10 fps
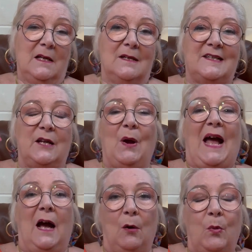So
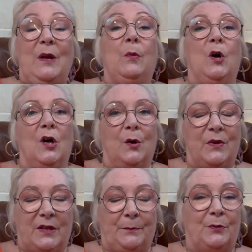how we work
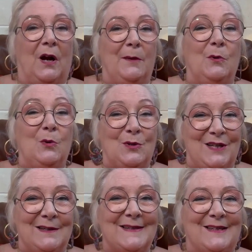with the
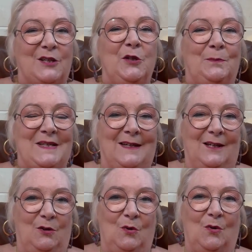primordial soup, as I
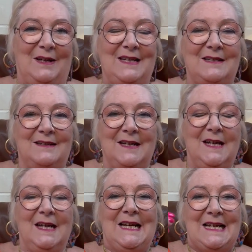call it,
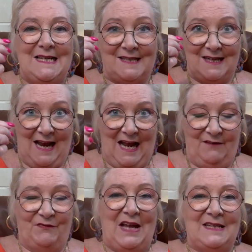is to
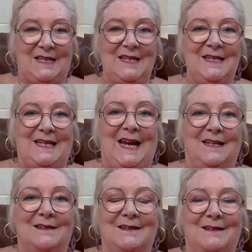have that
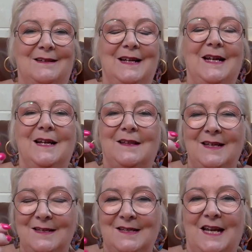intent,
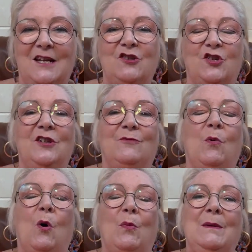the intention of
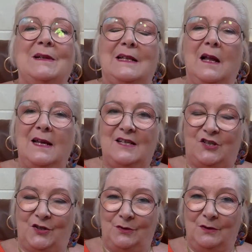what we would like
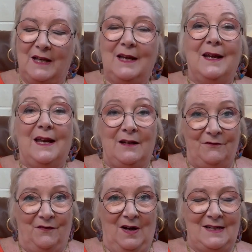to
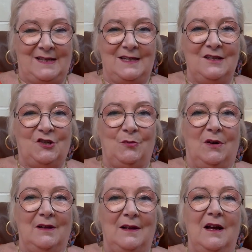invite into
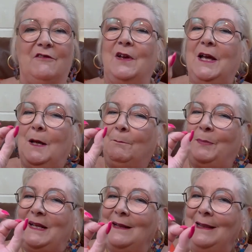our life,
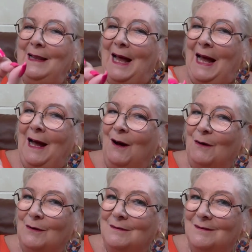but
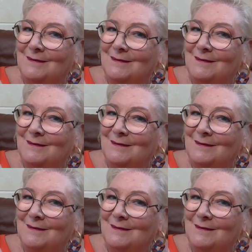allow